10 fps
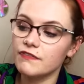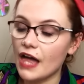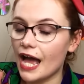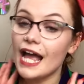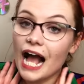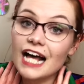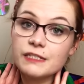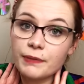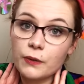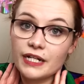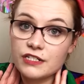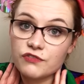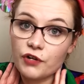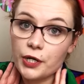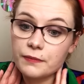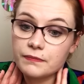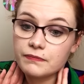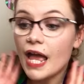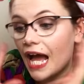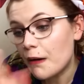that has built in his throat.
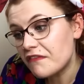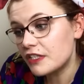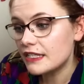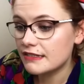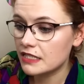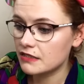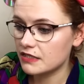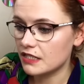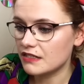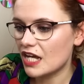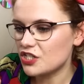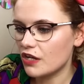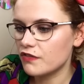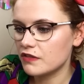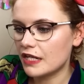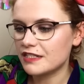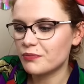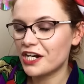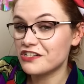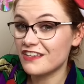However, in this instance, I don't think that's a
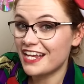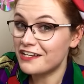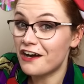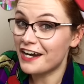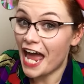pressure that he can't